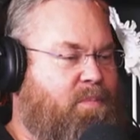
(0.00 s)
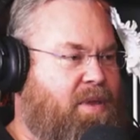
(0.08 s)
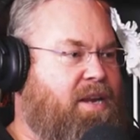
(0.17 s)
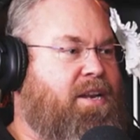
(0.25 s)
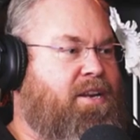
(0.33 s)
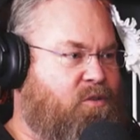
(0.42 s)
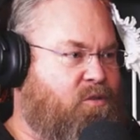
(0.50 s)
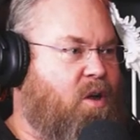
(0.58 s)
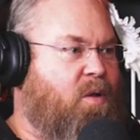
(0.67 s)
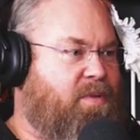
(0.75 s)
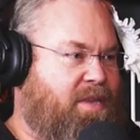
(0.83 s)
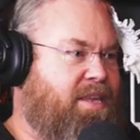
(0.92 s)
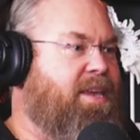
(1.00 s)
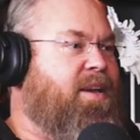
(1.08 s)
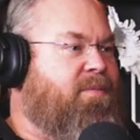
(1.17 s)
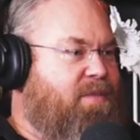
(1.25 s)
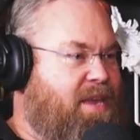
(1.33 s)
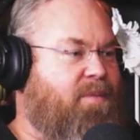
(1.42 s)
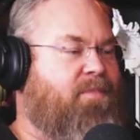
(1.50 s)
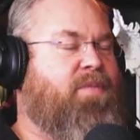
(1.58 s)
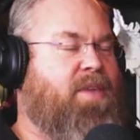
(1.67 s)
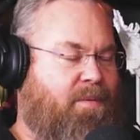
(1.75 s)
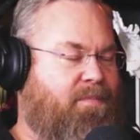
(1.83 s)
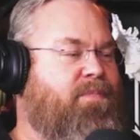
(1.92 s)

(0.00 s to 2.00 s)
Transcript: blow, the penny to or drop. Whatever. Yeah, yeah, yeah, yeah.